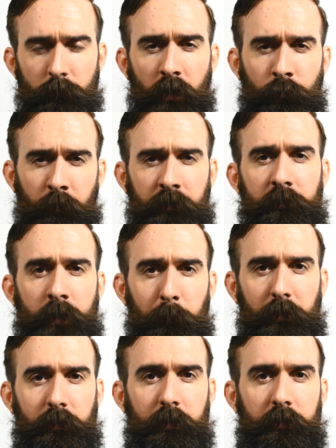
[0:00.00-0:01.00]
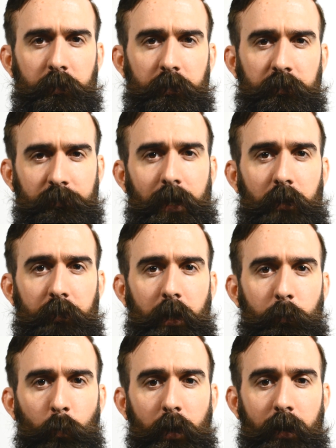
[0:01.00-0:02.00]
So this is typically the style that I
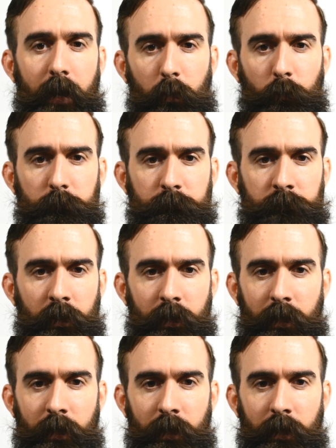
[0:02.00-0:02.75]
would wear out.